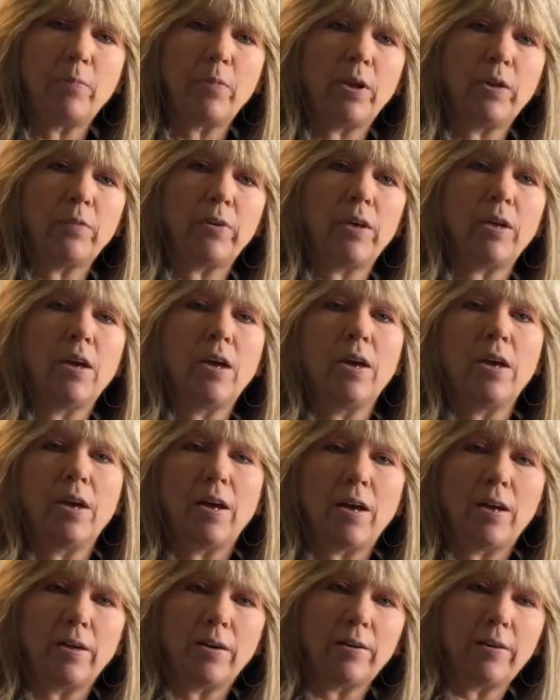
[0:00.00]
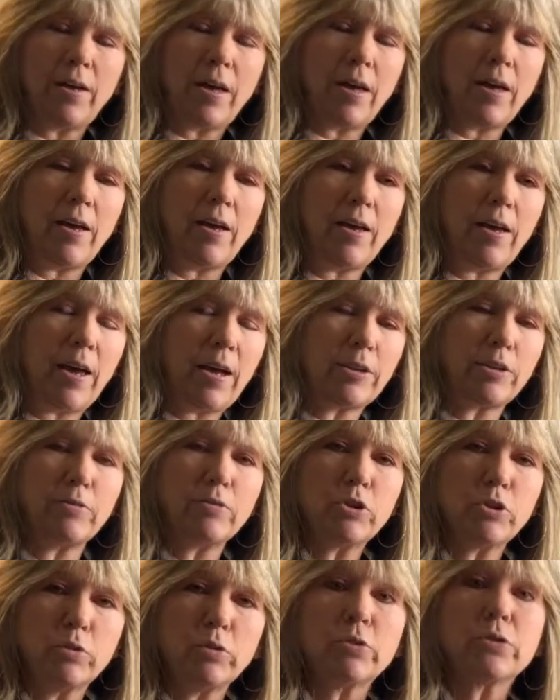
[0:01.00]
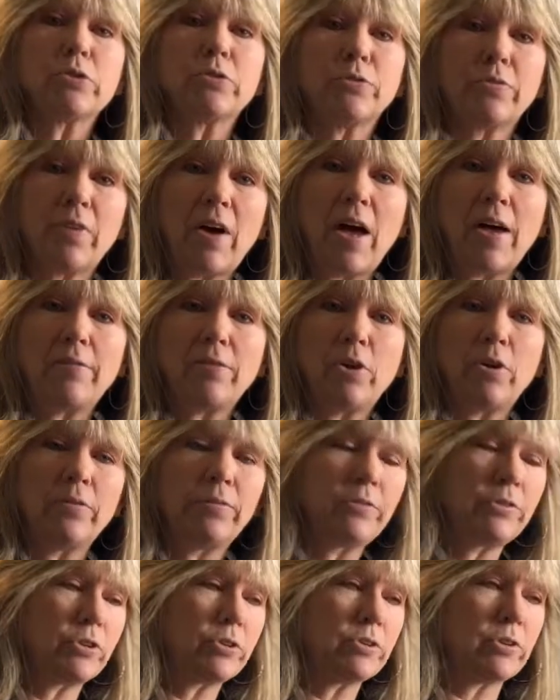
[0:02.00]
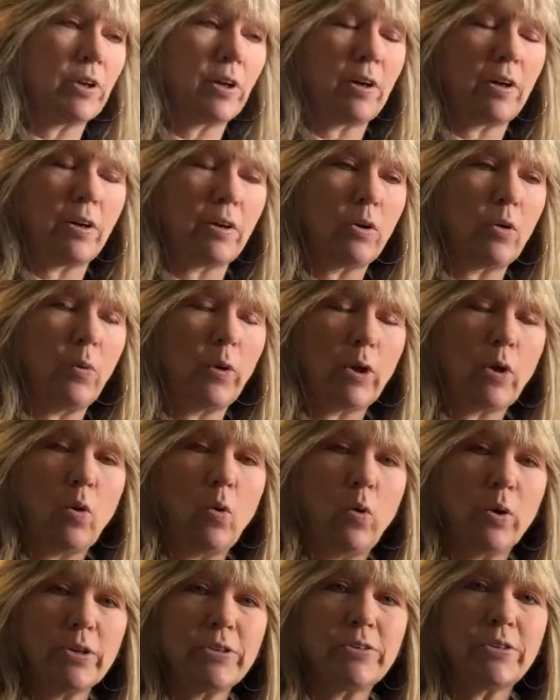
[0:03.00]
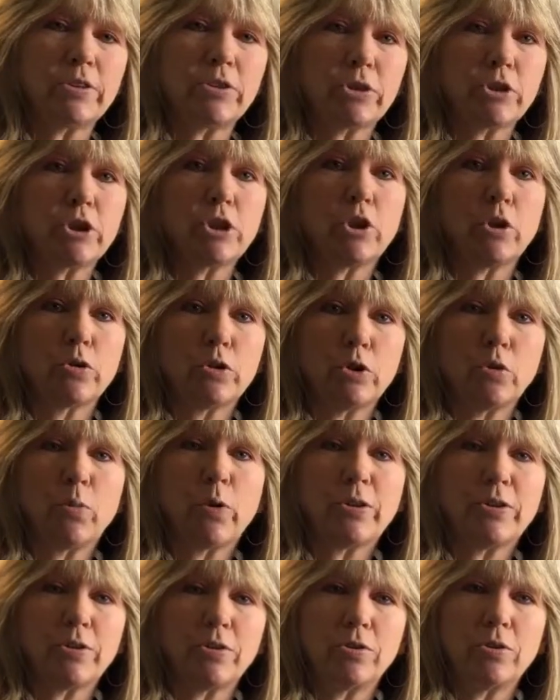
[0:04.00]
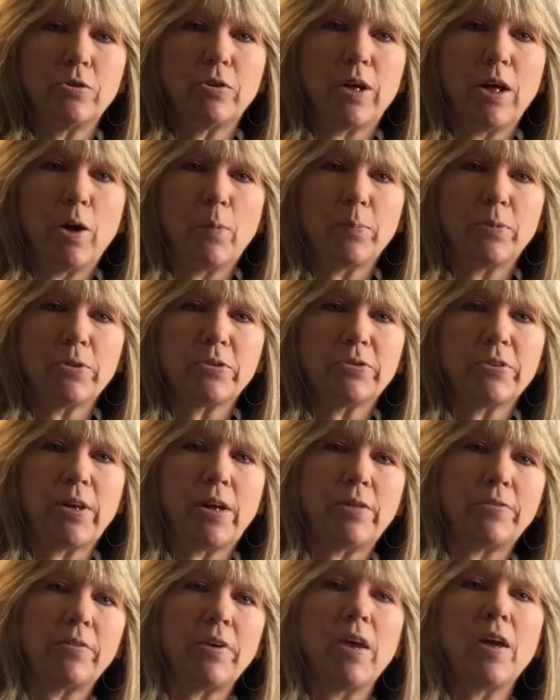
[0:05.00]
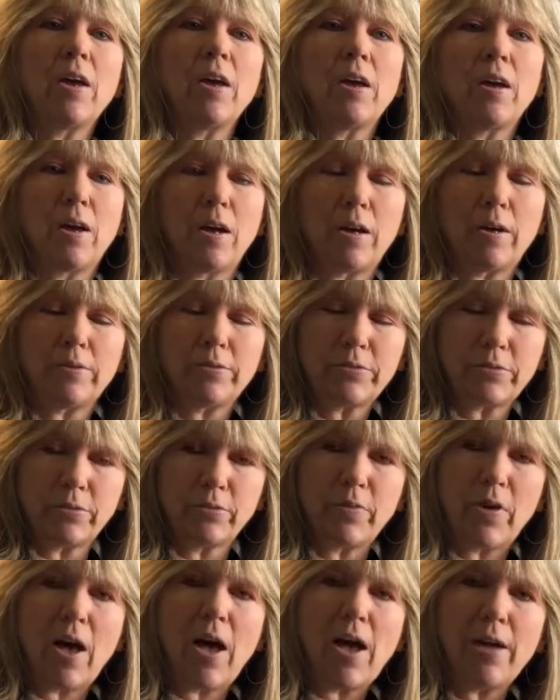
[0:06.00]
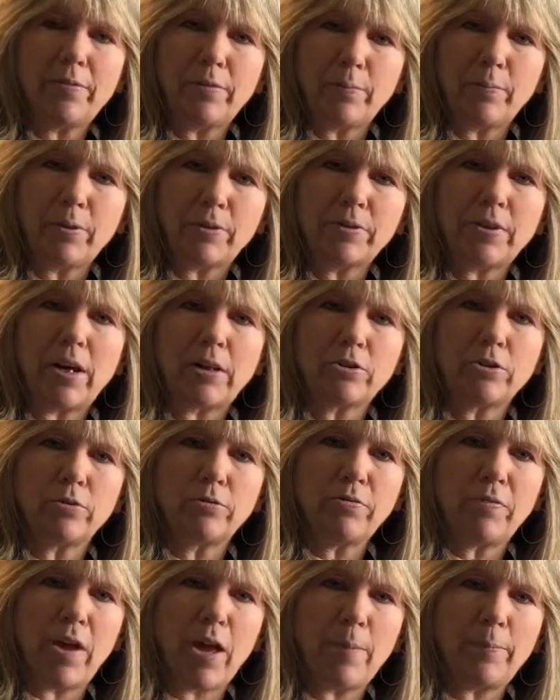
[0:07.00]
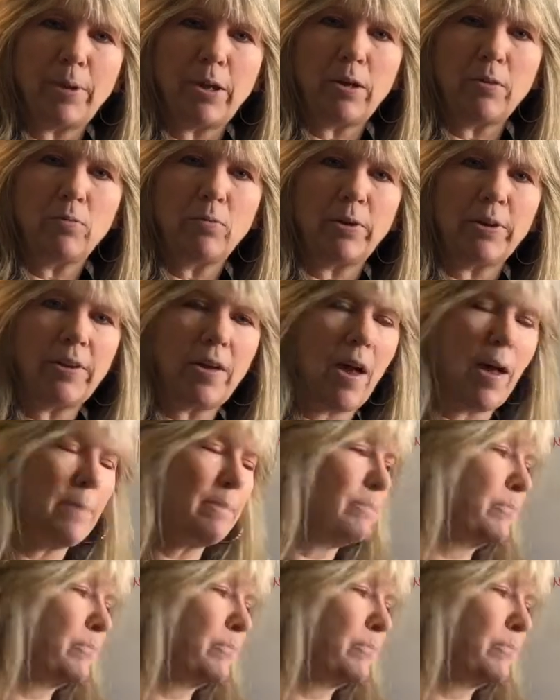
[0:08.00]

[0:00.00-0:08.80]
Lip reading: We have a active shooter survival, just a quick course that just shows you what to do to help yourself survive and protect your family with that.